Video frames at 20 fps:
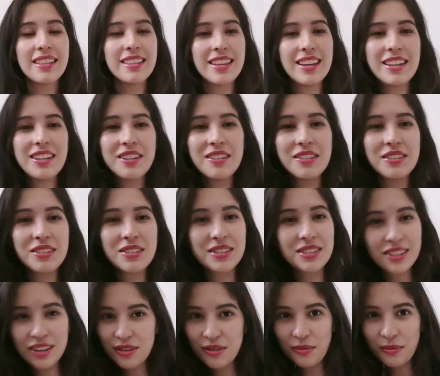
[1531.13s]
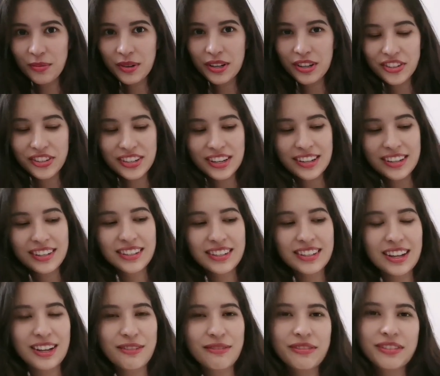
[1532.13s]
Thank you so much,
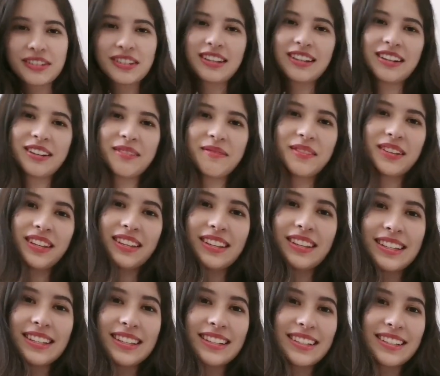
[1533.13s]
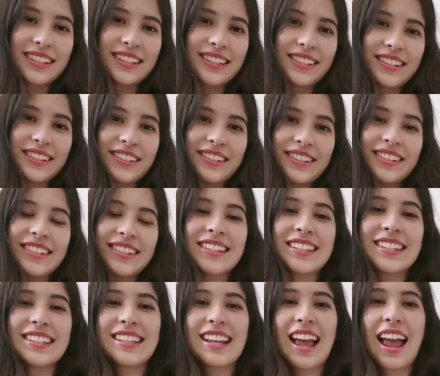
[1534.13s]
YESSTYLE, for sending me these
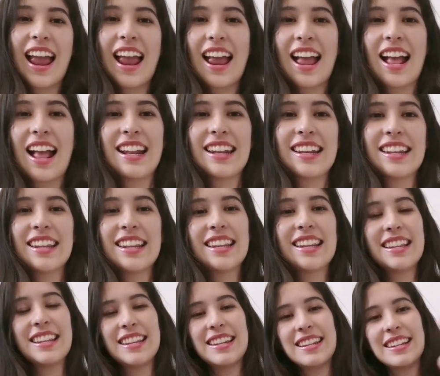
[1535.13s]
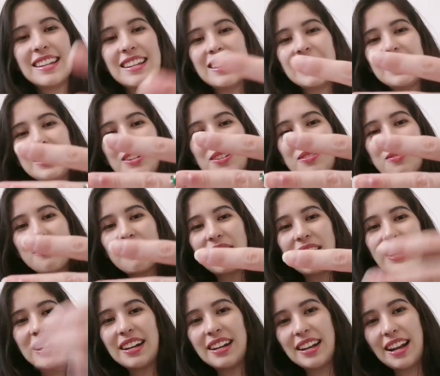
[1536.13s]
clothes and, you know,
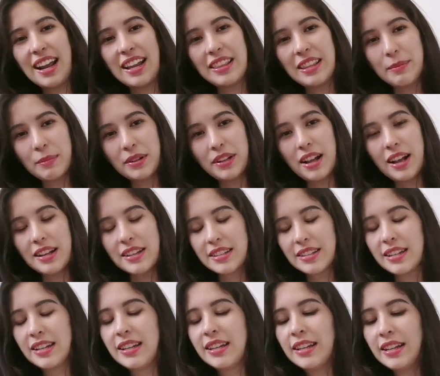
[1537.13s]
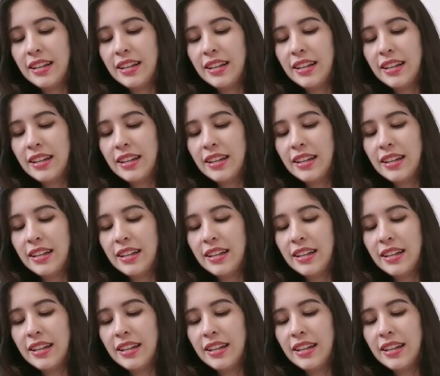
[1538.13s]
ring and lip gloss.